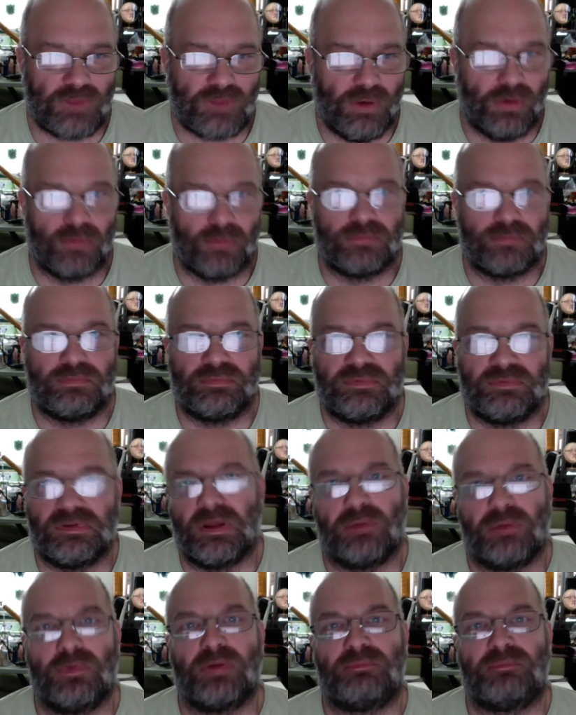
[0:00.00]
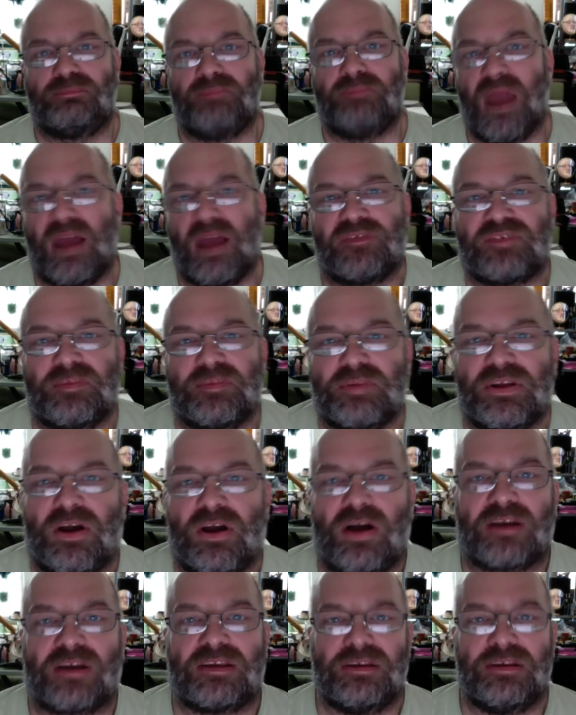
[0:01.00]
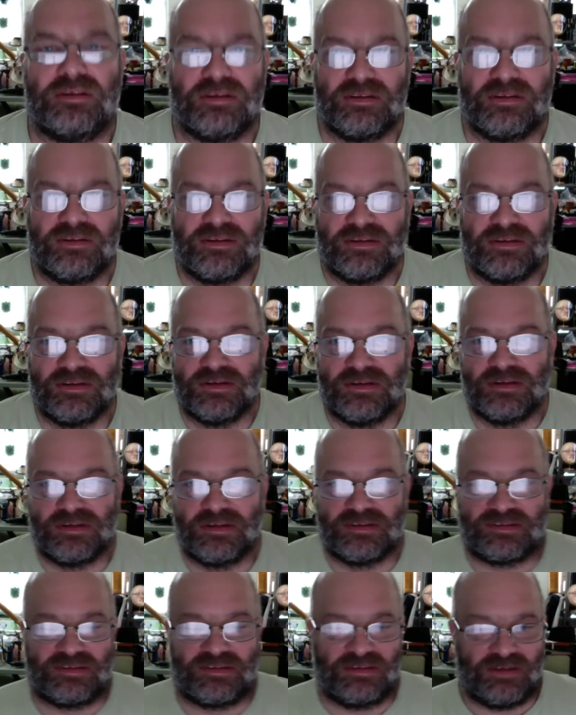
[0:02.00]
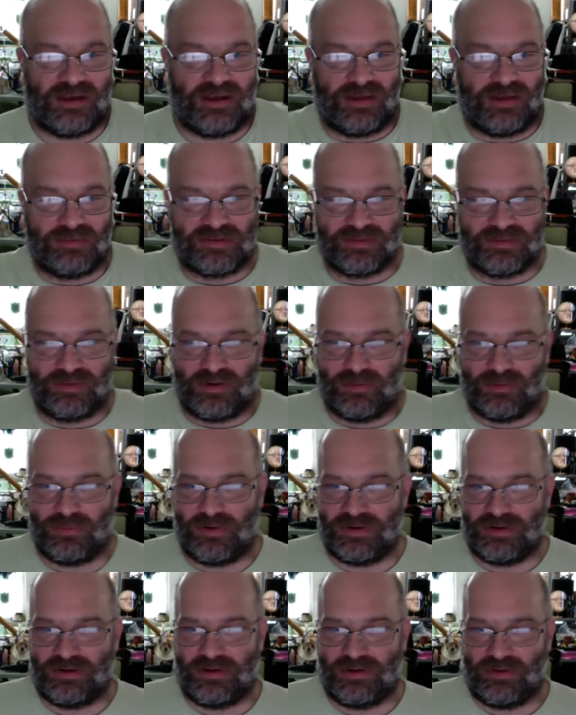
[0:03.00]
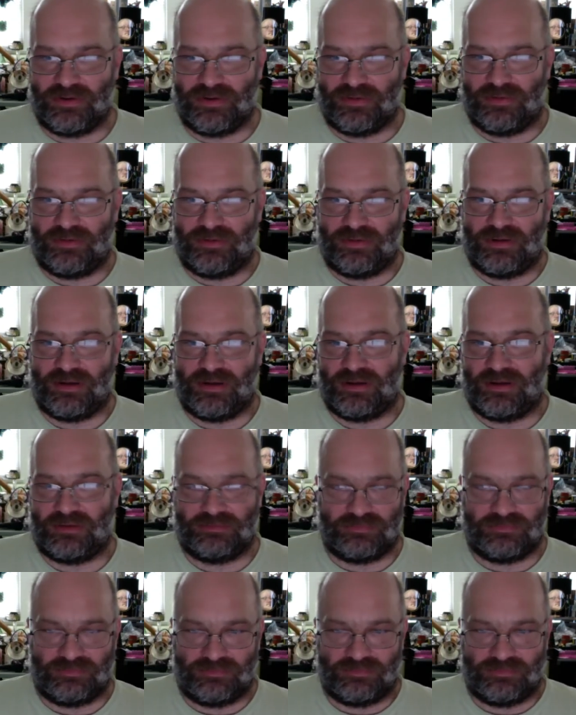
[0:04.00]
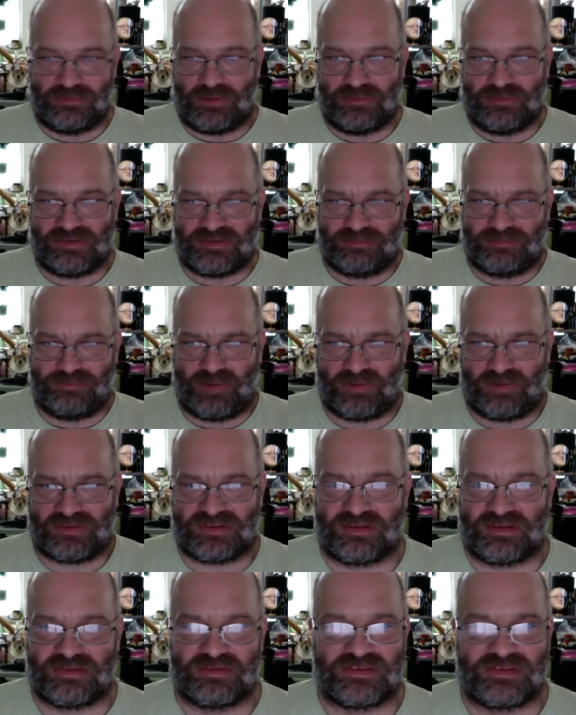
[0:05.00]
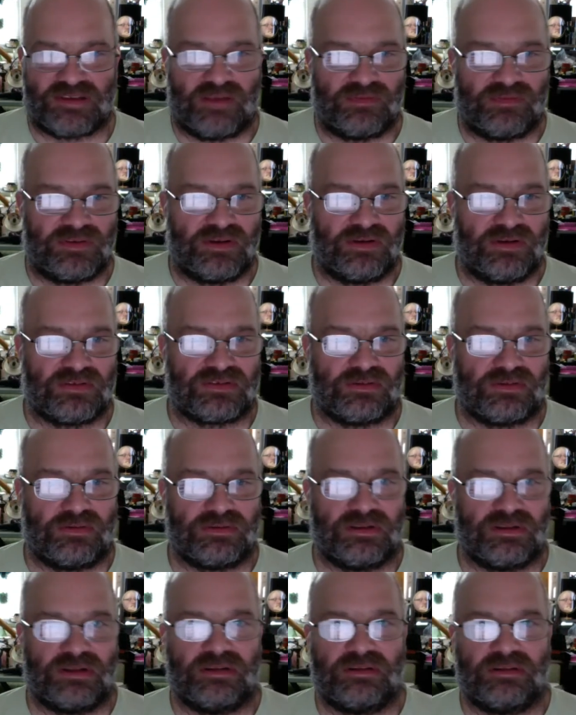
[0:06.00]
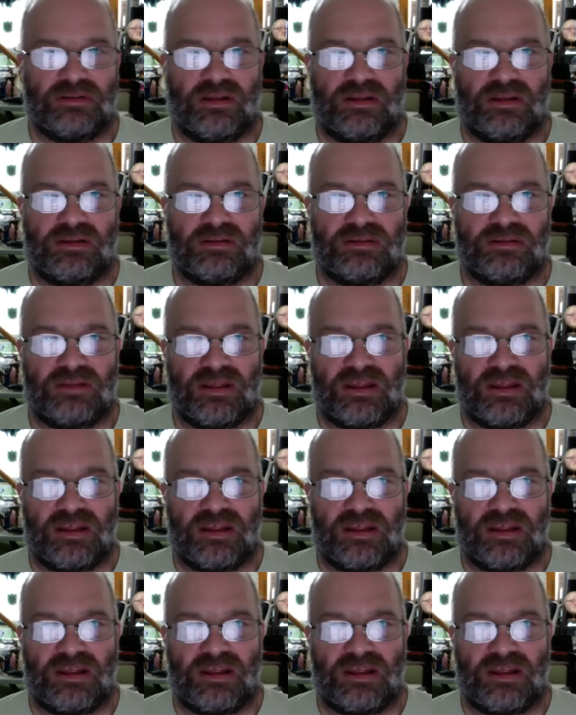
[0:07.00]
Oh, it would have to be hockey. See, I was about one year old... Uh, I was about six or seven years old, and, and they